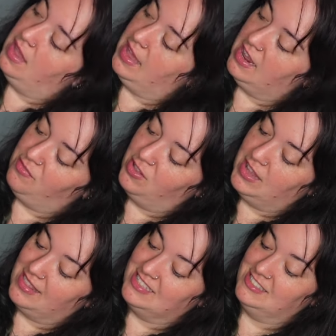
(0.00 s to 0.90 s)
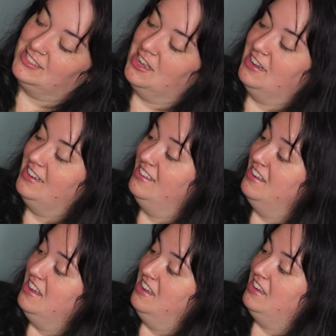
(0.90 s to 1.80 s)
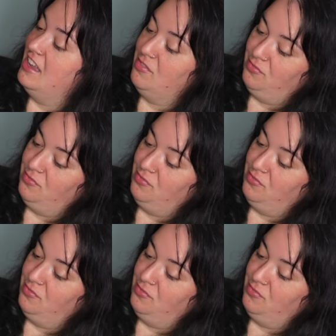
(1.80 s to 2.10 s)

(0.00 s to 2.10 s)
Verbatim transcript: and I feel like this is gonna get